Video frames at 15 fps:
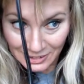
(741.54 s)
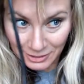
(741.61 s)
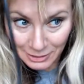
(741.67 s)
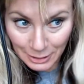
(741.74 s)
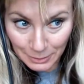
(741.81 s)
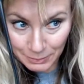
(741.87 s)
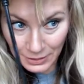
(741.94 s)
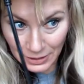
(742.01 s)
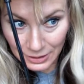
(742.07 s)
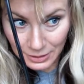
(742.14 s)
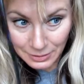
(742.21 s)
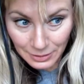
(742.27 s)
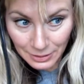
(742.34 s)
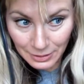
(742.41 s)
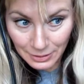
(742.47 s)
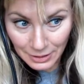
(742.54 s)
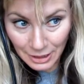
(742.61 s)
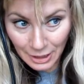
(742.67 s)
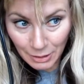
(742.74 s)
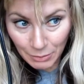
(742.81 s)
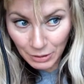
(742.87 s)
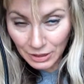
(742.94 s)
Wrap this one.
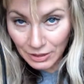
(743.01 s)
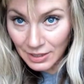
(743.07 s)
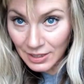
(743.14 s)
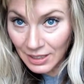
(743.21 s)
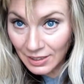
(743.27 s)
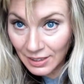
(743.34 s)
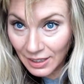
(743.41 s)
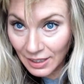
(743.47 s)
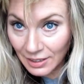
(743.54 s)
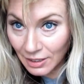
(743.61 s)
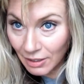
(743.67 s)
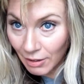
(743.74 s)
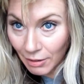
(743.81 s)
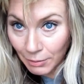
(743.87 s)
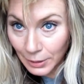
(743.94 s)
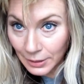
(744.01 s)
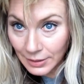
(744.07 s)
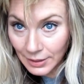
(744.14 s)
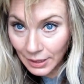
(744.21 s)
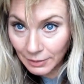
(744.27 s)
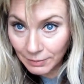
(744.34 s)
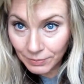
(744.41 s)
But you'll see at the end it all works
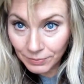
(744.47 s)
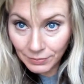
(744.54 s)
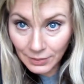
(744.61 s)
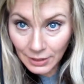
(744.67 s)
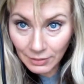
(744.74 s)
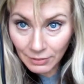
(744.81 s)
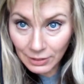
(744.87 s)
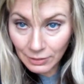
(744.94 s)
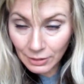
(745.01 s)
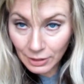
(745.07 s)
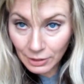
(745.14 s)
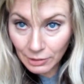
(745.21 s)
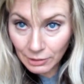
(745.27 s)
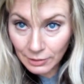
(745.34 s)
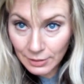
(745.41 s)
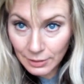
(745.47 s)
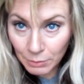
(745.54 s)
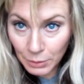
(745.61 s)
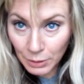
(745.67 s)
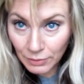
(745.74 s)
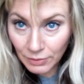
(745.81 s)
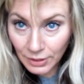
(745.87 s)
out. Even if the curl isn't
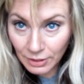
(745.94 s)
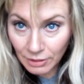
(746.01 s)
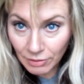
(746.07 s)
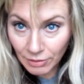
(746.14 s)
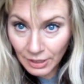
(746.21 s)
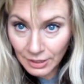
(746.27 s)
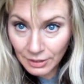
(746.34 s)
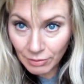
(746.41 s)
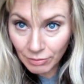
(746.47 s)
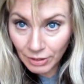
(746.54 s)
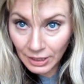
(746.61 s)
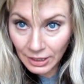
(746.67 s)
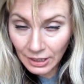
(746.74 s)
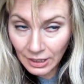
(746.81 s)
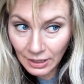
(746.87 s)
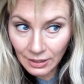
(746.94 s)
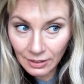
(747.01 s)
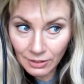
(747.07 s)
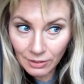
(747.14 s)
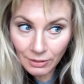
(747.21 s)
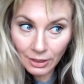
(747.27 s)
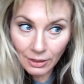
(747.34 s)
perfect or if it has a funny kink,
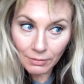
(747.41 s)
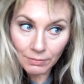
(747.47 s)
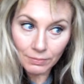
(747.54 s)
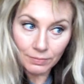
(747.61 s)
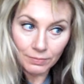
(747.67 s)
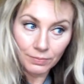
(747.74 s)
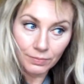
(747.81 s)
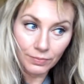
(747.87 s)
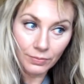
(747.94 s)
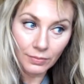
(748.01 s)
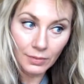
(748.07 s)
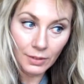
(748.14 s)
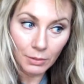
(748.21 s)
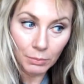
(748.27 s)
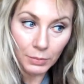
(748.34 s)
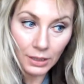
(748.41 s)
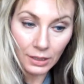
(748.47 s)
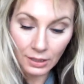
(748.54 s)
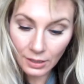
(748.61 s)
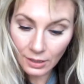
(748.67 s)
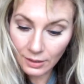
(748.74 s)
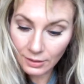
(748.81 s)
it's okay.
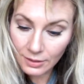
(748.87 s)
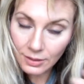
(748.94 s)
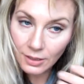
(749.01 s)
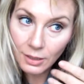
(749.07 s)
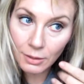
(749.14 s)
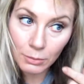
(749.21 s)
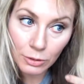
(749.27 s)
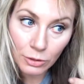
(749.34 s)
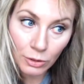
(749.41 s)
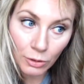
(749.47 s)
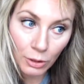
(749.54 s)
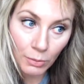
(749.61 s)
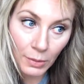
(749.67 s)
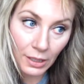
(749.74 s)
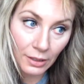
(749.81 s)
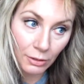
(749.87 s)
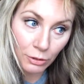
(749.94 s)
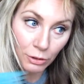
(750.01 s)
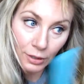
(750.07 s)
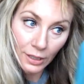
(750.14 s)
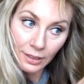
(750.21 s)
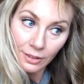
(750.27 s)
Because I will show you my little
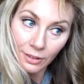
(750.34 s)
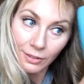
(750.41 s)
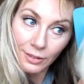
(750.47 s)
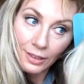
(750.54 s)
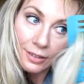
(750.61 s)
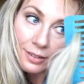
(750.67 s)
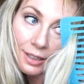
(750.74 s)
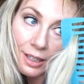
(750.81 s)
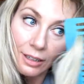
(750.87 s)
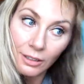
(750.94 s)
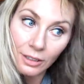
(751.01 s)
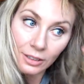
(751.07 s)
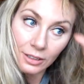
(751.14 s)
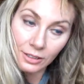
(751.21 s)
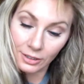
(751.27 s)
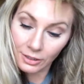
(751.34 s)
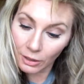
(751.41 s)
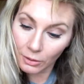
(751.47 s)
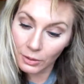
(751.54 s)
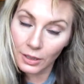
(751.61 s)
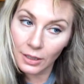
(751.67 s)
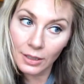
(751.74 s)
trick so it does not look
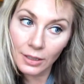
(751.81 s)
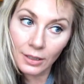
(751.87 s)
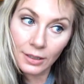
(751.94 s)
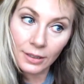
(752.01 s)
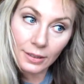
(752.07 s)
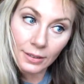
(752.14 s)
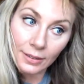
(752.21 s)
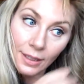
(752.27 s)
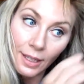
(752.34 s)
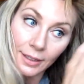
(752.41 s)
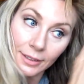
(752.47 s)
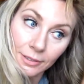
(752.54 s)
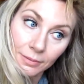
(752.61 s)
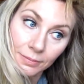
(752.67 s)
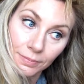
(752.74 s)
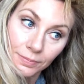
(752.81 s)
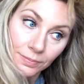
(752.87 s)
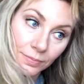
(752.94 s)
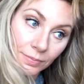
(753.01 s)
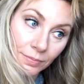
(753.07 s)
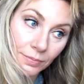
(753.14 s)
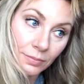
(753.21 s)
so done.
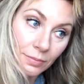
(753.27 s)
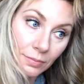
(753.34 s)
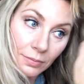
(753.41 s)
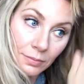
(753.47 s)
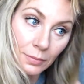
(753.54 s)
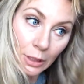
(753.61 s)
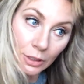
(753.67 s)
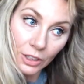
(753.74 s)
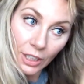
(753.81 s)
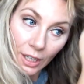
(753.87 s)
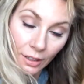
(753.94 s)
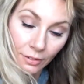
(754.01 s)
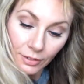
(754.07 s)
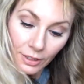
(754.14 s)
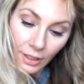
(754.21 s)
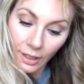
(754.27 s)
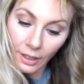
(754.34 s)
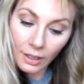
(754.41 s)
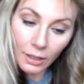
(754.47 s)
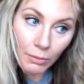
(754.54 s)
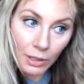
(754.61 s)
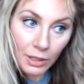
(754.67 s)
But you have to
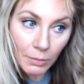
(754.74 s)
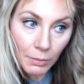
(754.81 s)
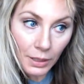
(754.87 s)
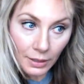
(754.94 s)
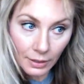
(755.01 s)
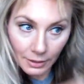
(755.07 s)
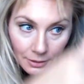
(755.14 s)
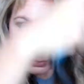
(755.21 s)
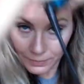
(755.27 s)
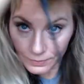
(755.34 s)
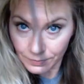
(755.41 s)
hang with me here.